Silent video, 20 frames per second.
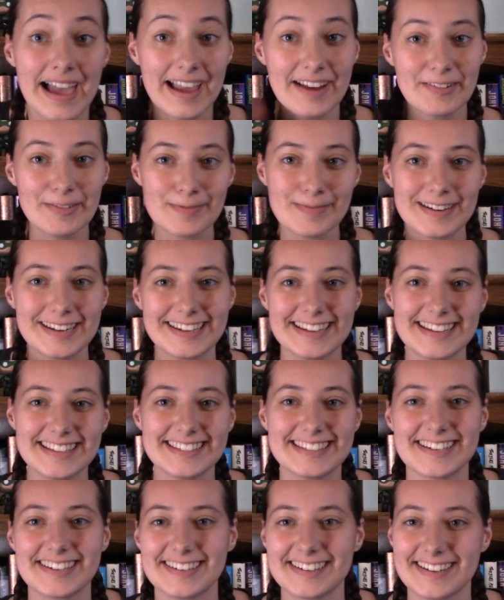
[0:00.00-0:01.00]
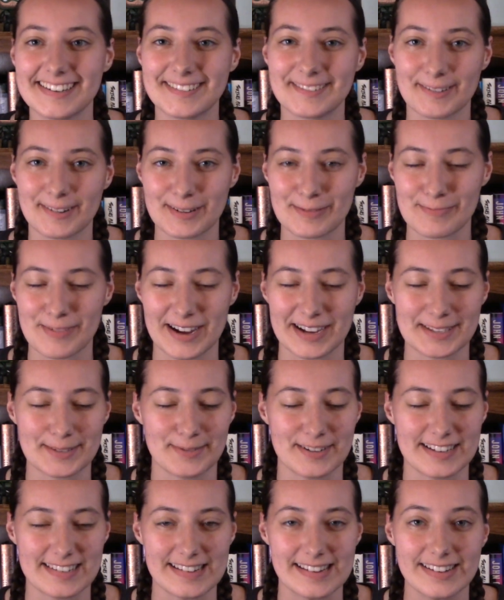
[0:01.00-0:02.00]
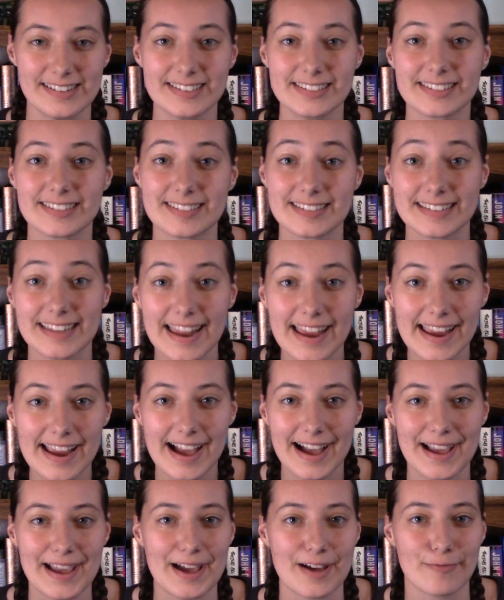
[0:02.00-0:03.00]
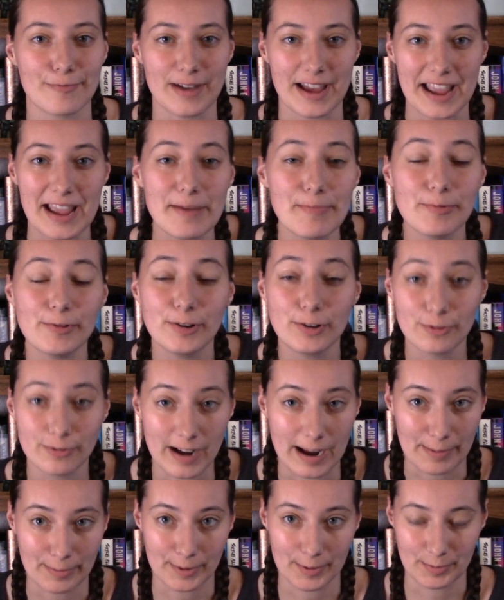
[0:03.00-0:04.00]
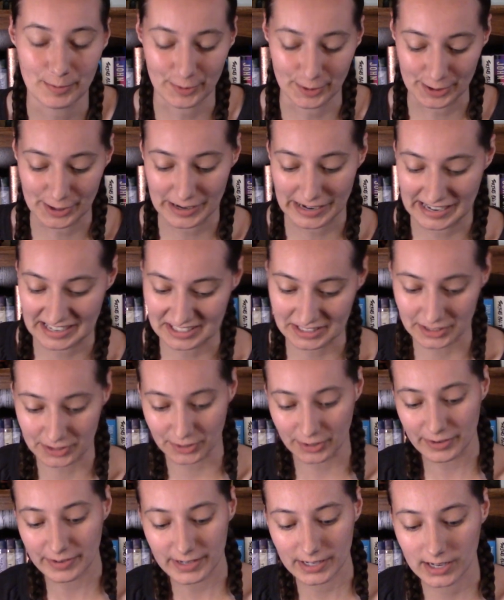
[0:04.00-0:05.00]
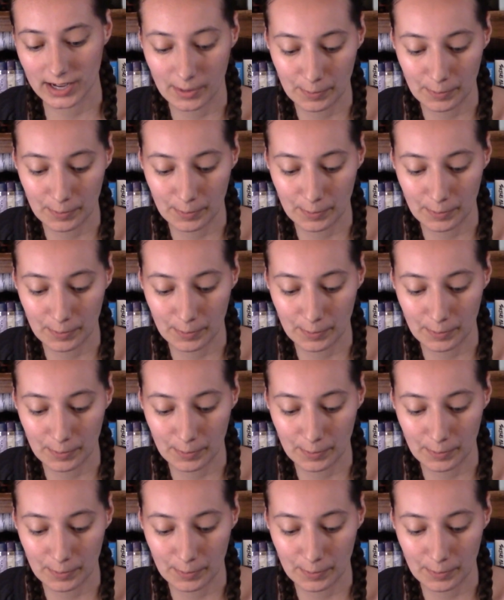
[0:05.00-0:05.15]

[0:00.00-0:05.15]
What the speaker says: Hey everybody, it's Kira and welcome back to my channel. So today I have my April wrap-up for you guys. So I read